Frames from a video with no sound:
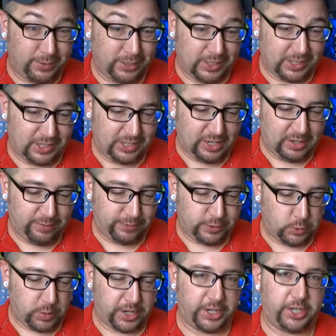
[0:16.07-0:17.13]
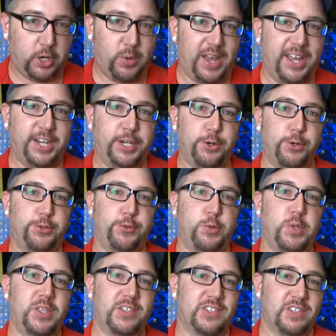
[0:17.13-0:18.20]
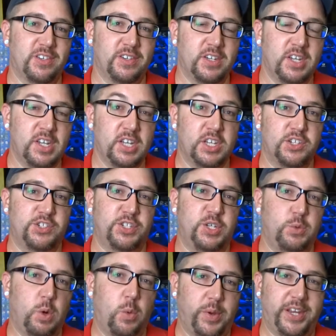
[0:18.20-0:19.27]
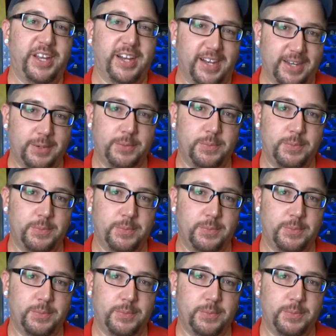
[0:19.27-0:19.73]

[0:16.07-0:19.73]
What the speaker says: full of stuff, so we're going to go ahead and go through this and see what we got.